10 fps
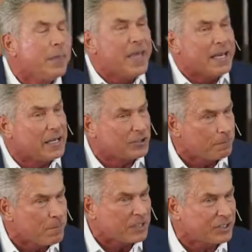that is
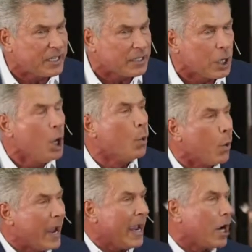missing.
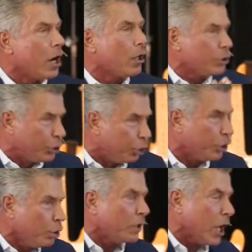Where do
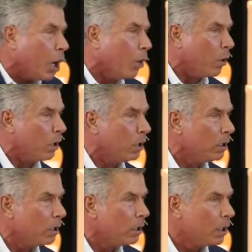you go?
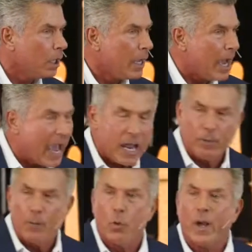
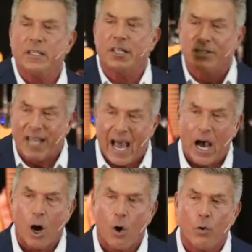Abram went
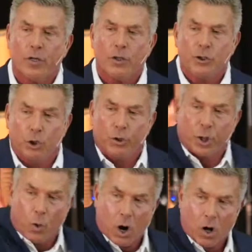down to
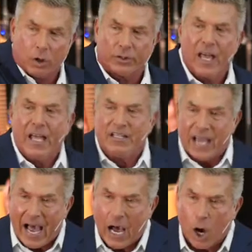the world,
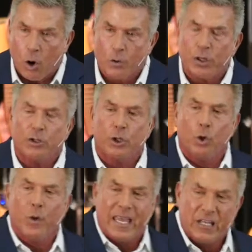down
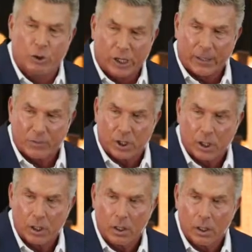to Egypt.
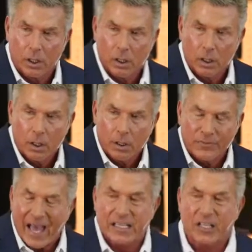
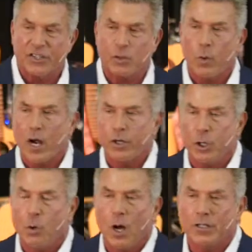That isn't where
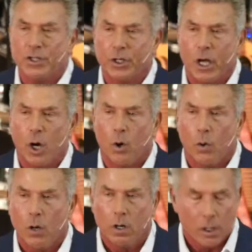you want to
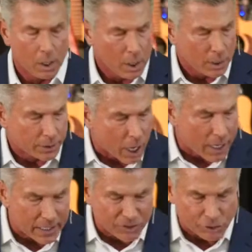go.
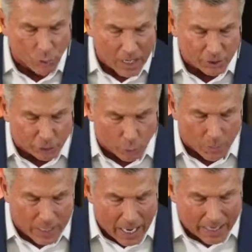God instructs
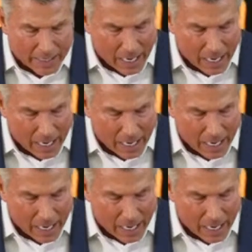you and I in